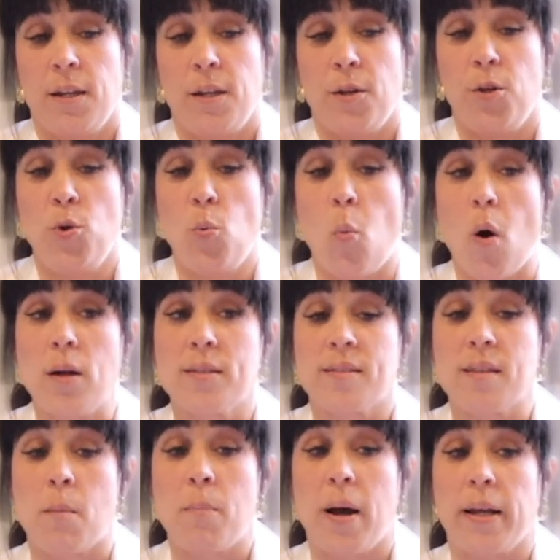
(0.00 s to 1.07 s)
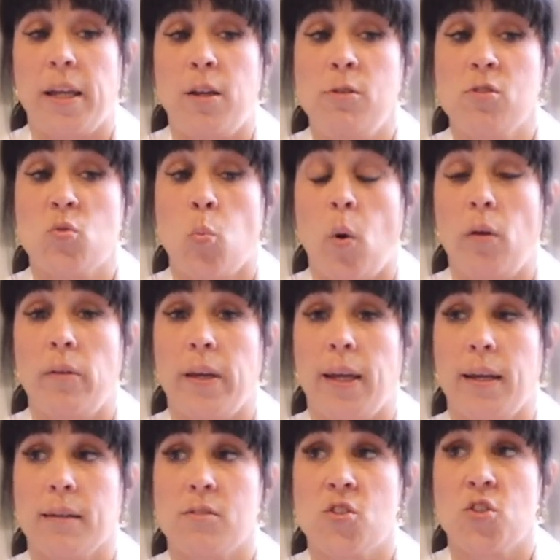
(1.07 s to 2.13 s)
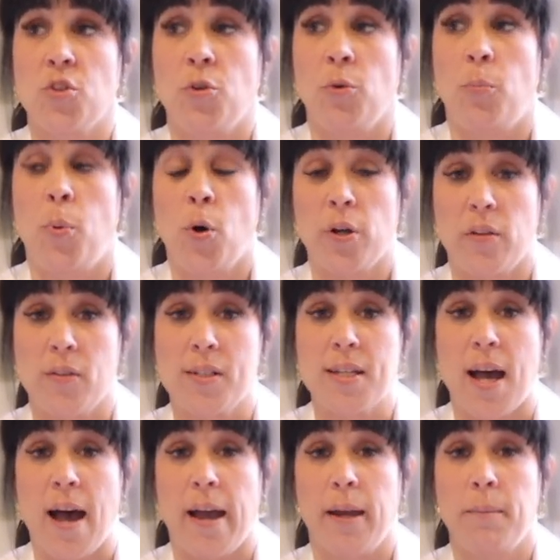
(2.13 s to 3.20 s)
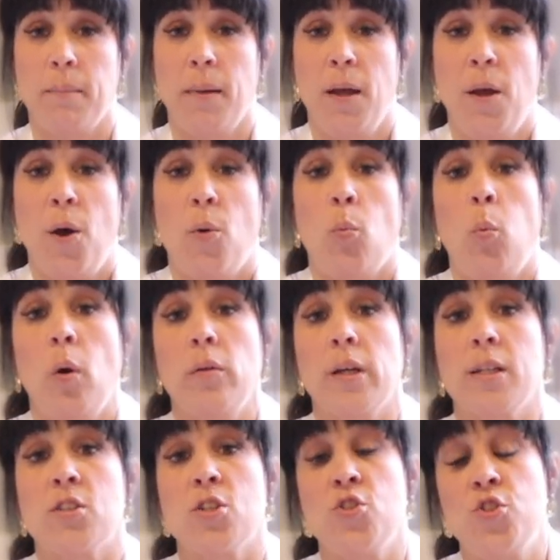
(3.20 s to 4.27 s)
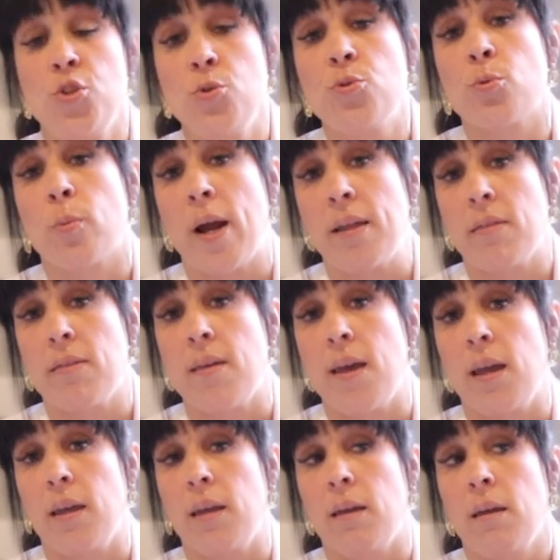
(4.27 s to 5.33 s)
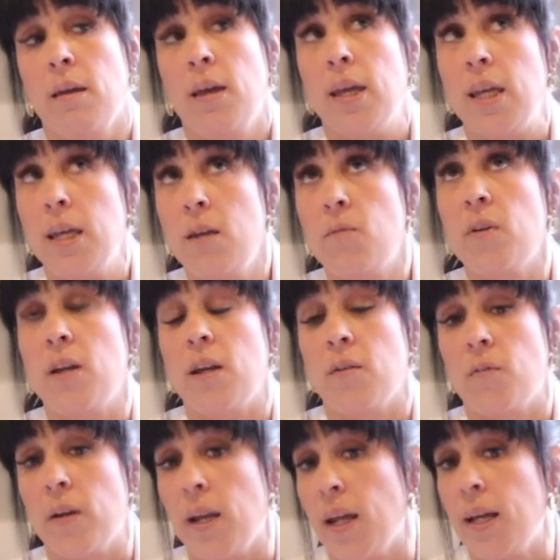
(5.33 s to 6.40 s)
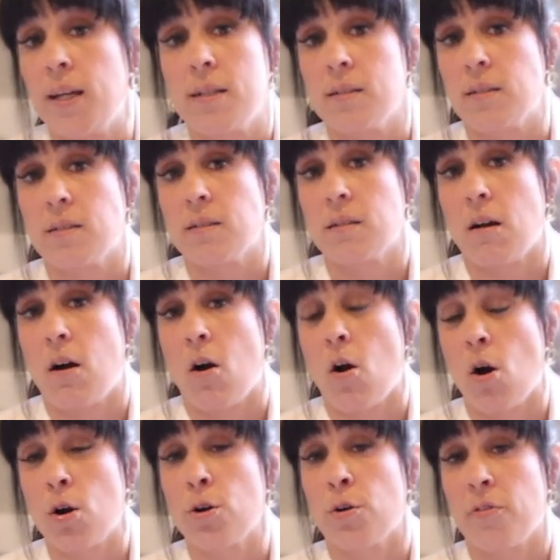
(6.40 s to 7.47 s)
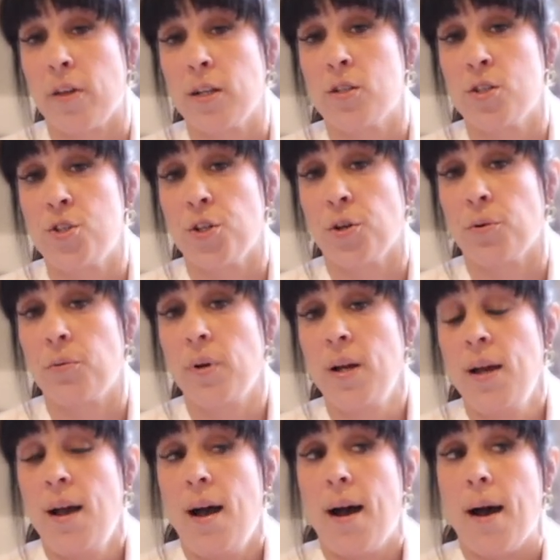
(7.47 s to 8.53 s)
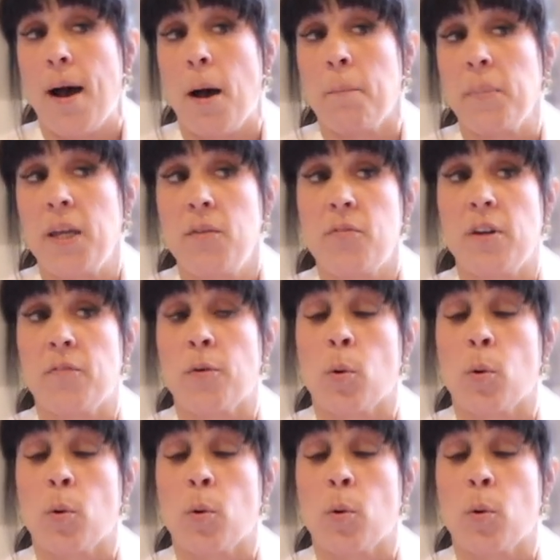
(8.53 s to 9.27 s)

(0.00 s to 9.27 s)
You want somebody who's willing to put in the time, willing to do the right thing, even if it is a harder thing to do, even if it